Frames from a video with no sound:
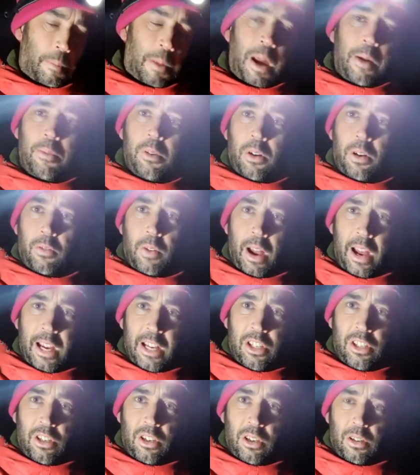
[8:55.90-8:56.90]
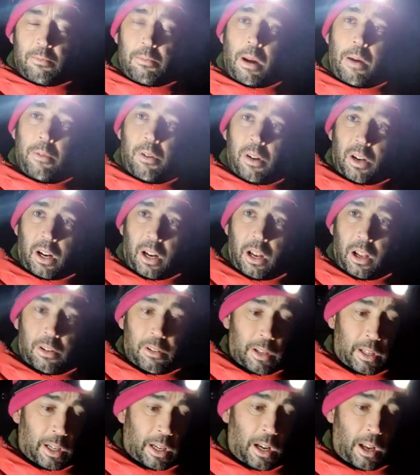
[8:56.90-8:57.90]
Maybe they're at range, maybe they're at
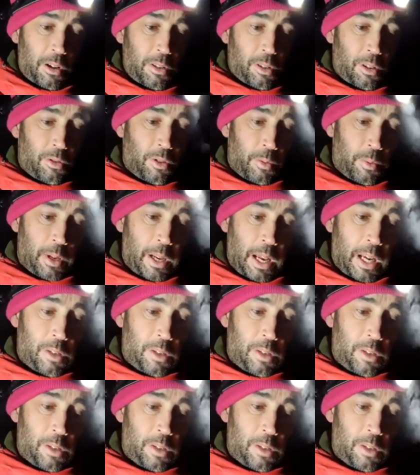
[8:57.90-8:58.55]
close. I'll drop the